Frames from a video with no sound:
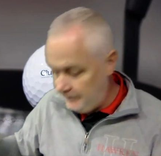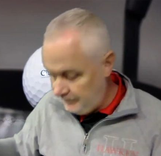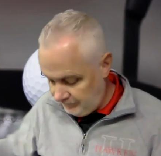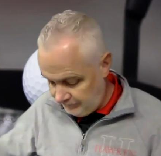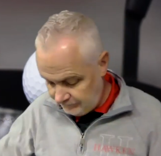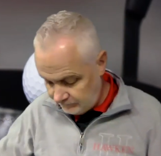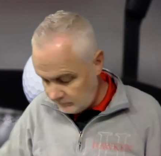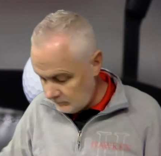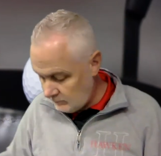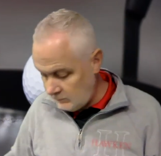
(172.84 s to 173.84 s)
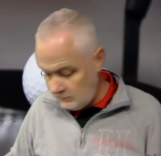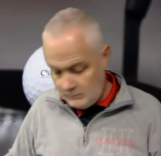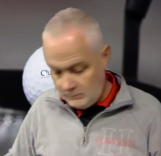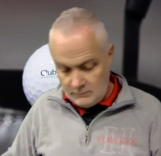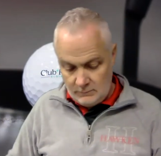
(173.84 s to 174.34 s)

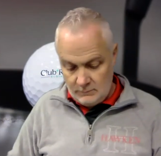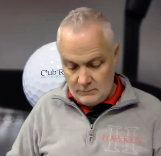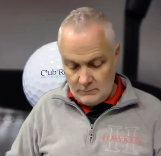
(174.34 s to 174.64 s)
(silence)